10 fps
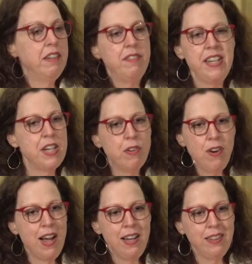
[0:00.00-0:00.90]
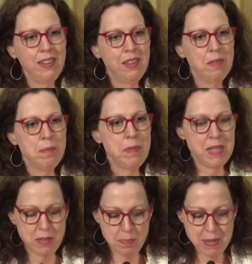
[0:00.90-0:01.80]
Vayikra
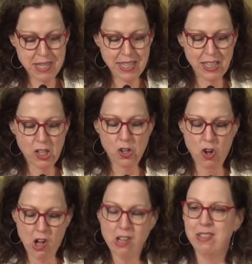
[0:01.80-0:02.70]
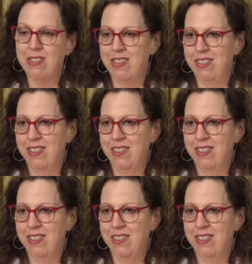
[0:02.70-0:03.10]
means being called.